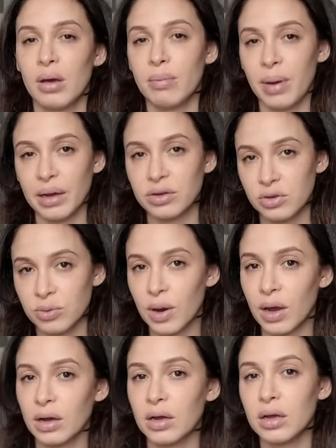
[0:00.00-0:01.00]
back to
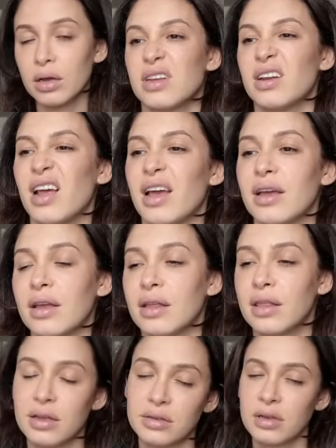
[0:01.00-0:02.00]
work, and like
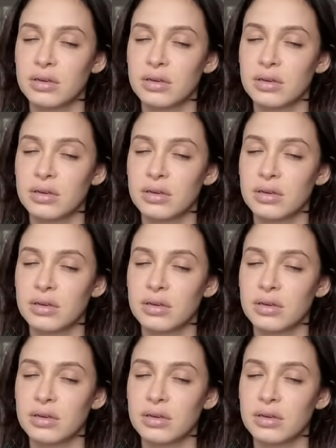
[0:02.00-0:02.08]
that's our